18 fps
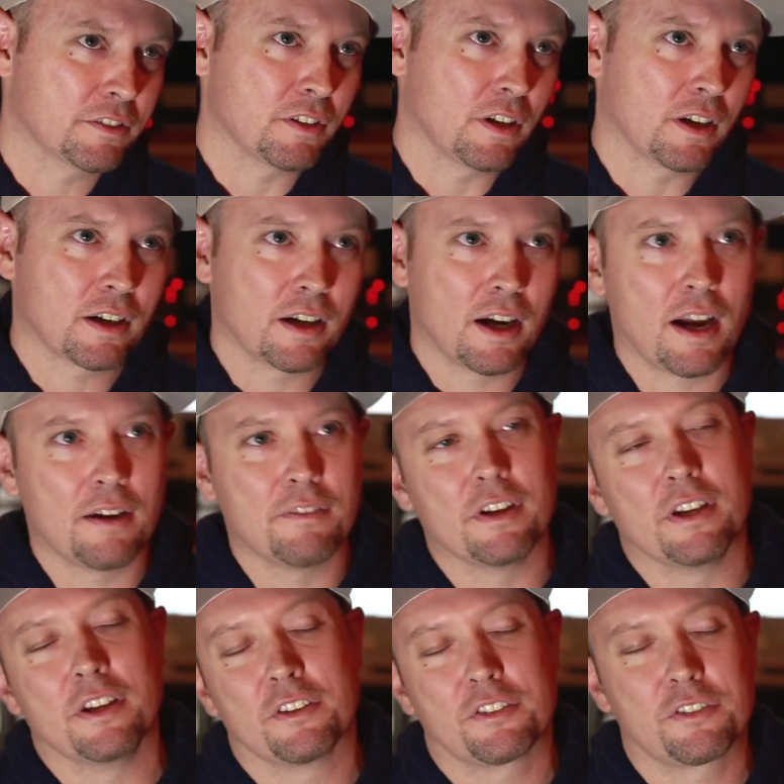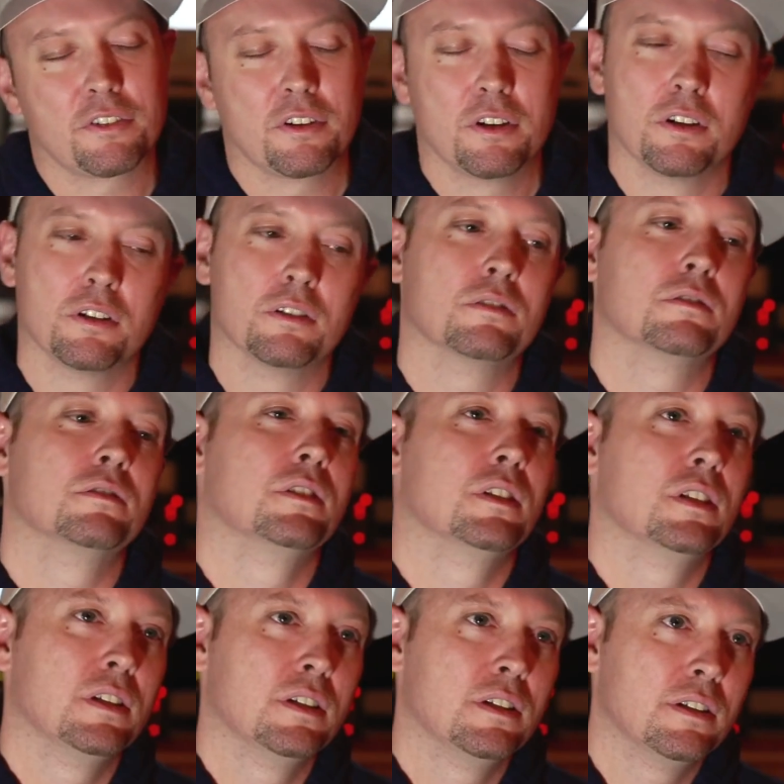so I could have an intro
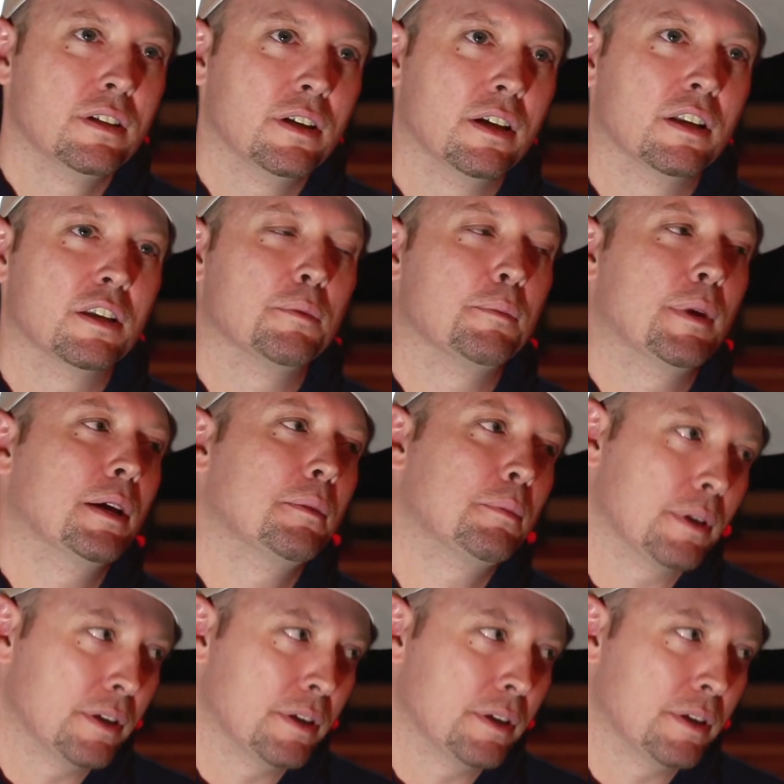and the main